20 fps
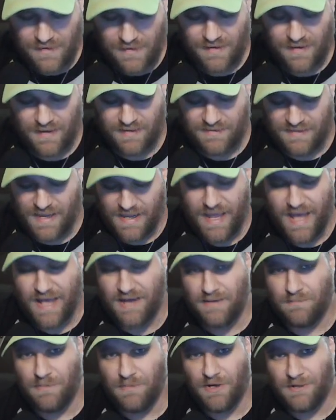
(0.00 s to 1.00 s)
they had
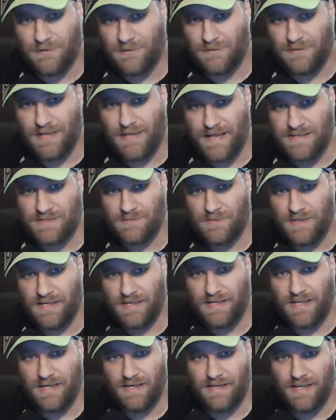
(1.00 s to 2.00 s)
a ball last week
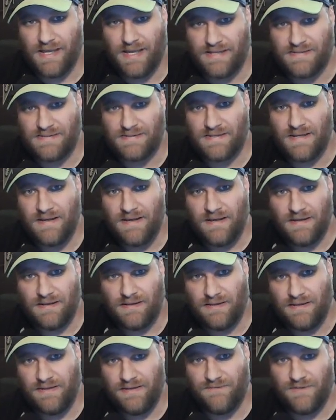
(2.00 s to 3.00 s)
against
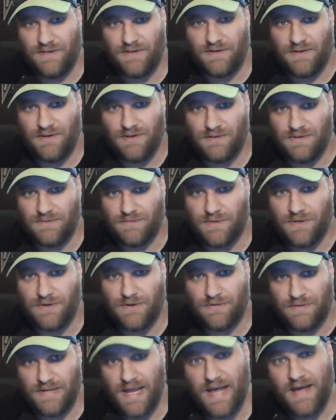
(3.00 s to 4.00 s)
Cleveland on the
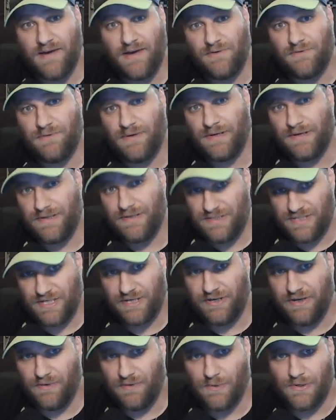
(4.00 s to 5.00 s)
road. Now we're in
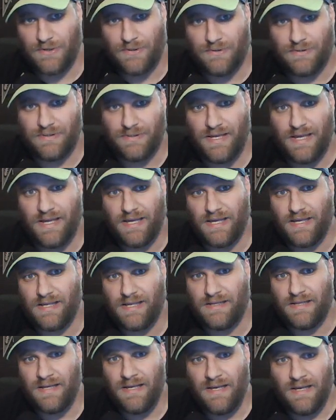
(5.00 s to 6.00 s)
Jerry World,
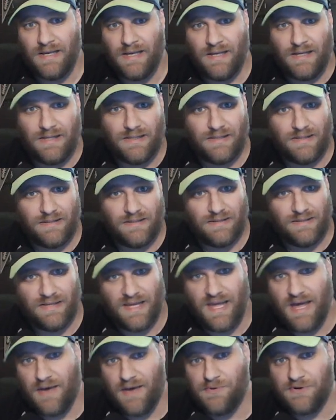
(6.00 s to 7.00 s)
and the
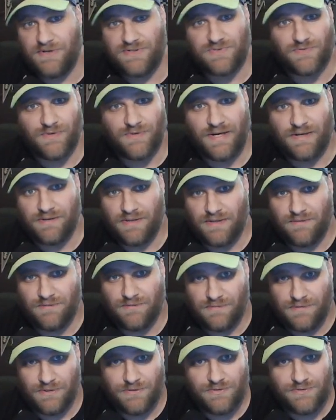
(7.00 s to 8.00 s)
Cowboys rarely
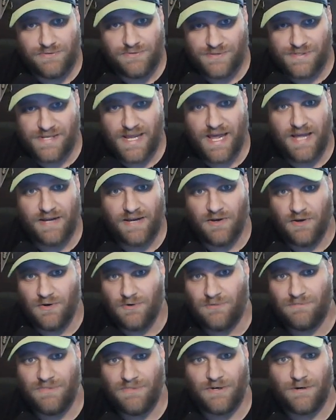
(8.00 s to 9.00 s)
lose at
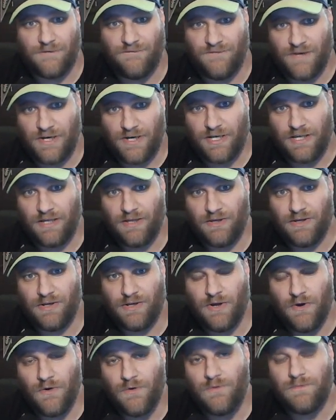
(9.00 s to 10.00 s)
home. They're a very good
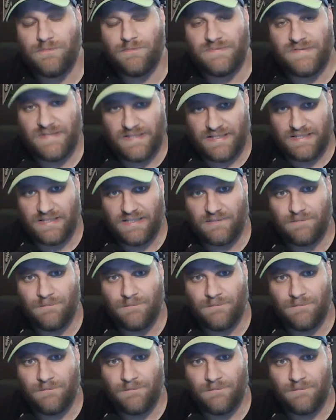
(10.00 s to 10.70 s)
home team.